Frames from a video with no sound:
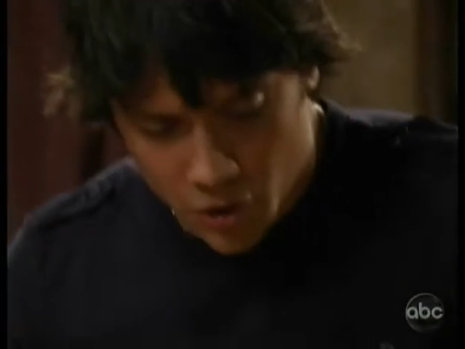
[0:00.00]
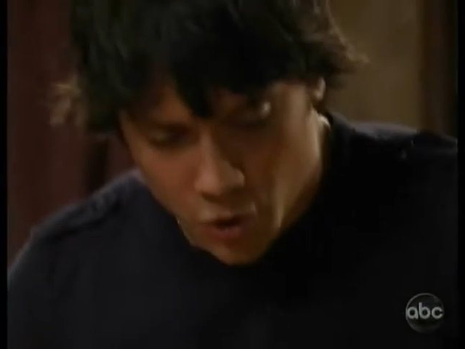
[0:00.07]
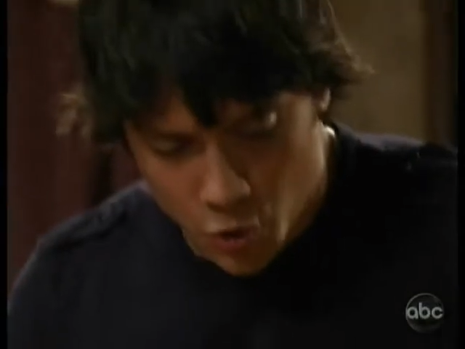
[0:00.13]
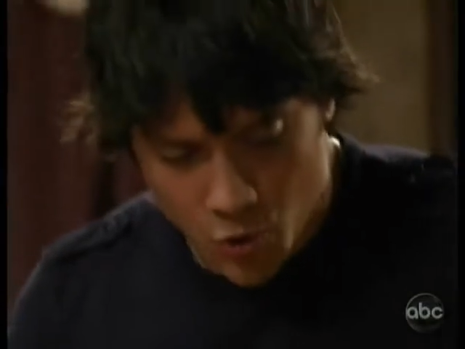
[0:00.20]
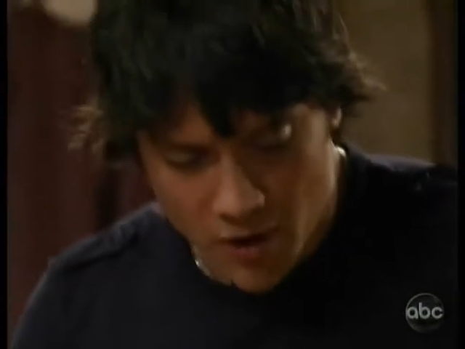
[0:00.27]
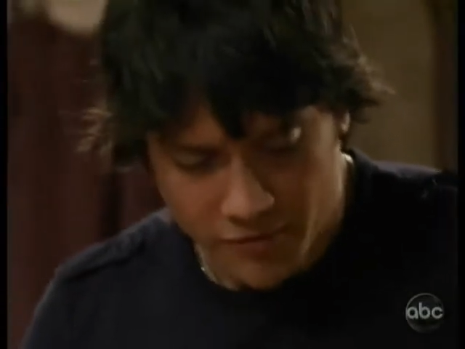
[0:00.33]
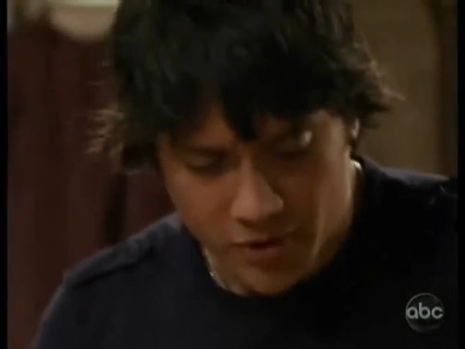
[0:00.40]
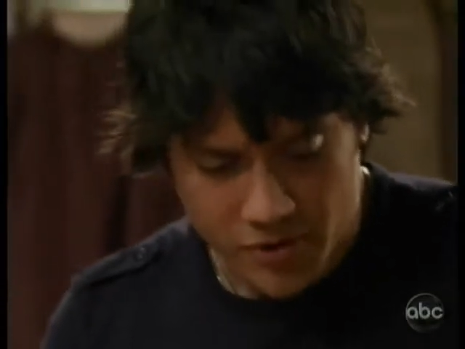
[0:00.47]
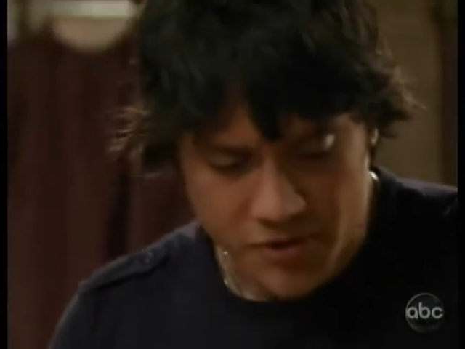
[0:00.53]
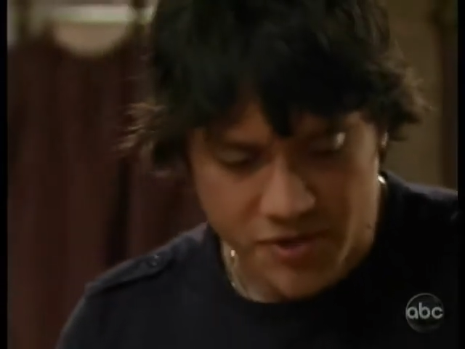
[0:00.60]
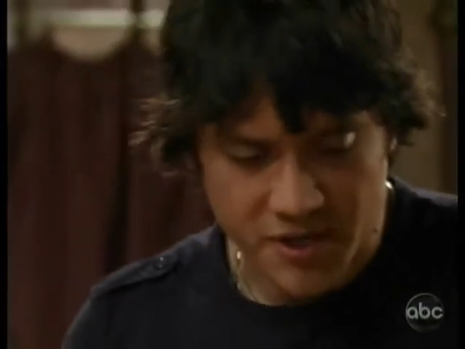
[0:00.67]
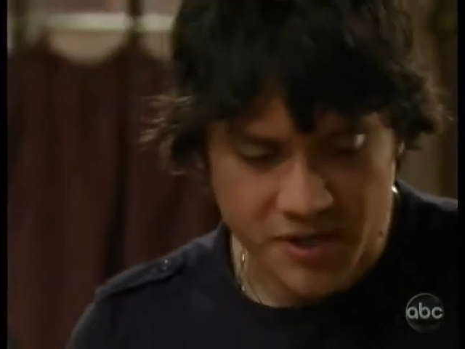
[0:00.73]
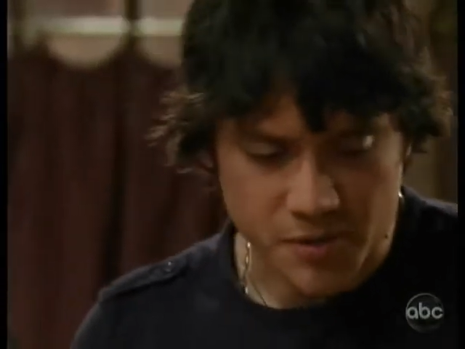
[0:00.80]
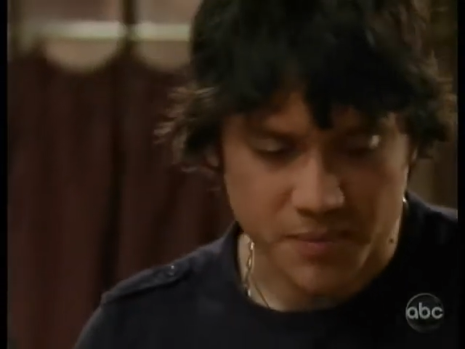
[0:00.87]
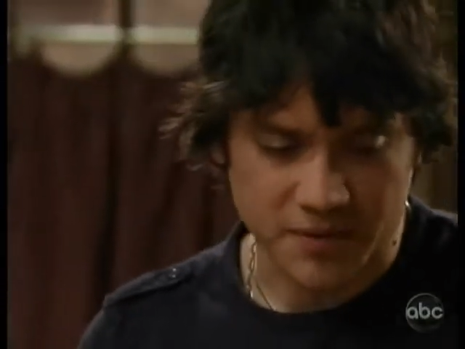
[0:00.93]
Whoever
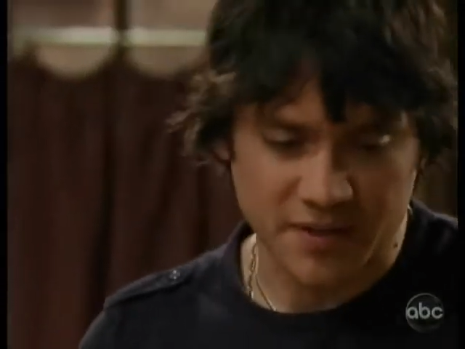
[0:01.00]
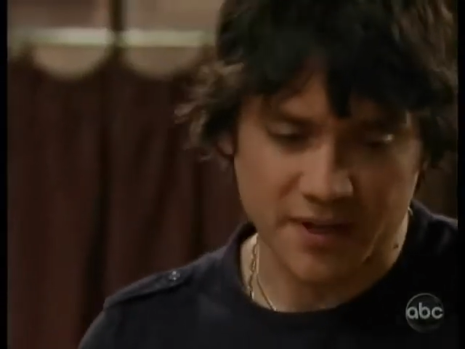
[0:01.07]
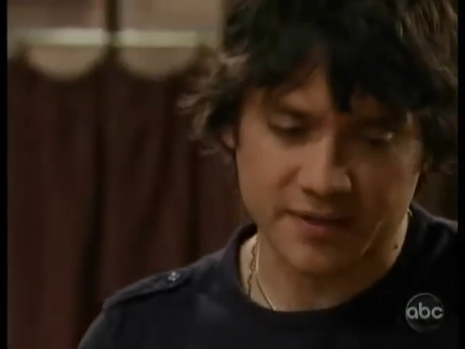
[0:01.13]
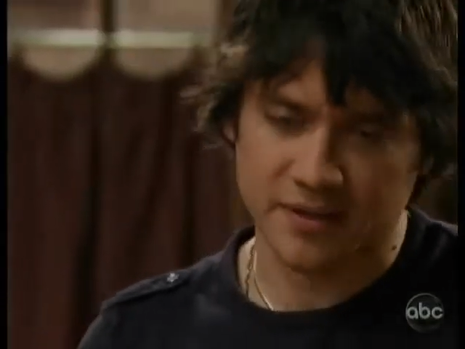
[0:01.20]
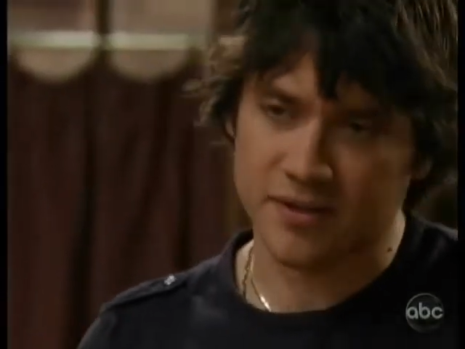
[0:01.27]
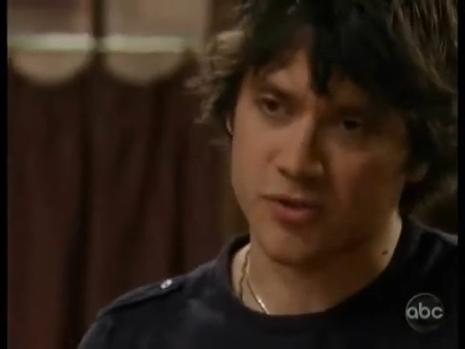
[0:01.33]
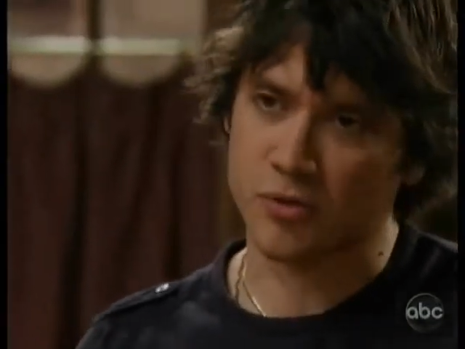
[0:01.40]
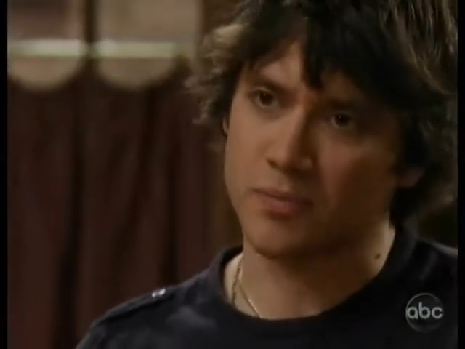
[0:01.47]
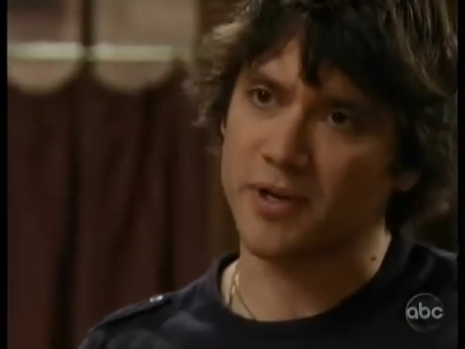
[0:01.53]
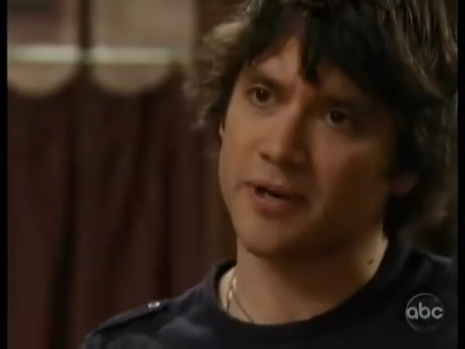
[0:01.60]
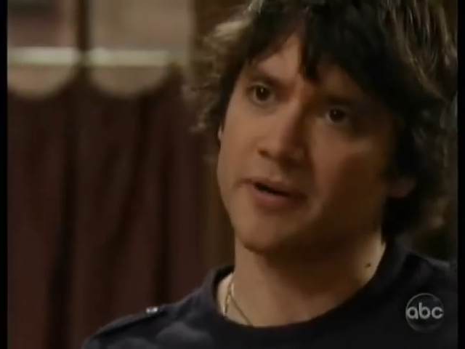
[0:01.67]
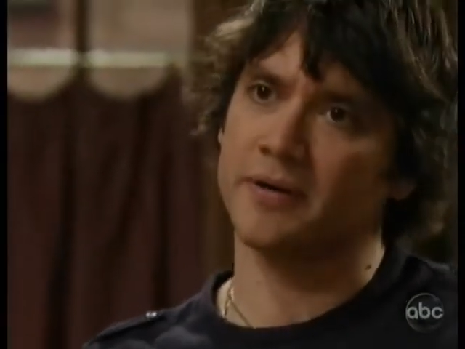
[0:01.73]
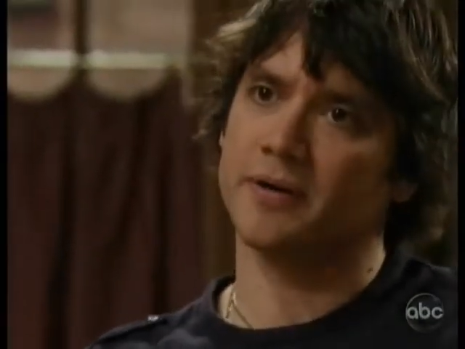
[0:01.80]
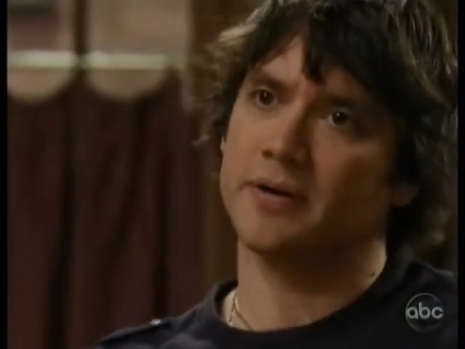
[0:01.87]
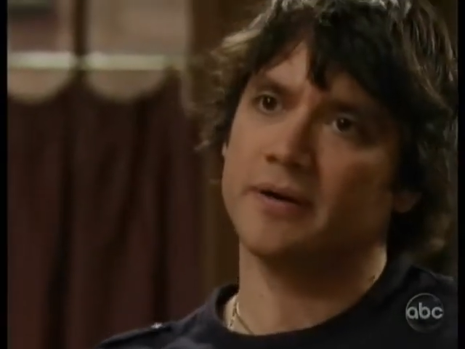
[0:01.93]
Christina's protecting is who
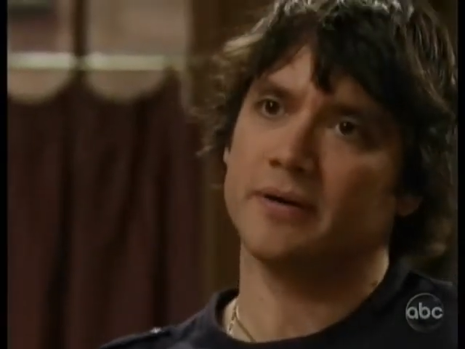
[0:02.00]
beat her.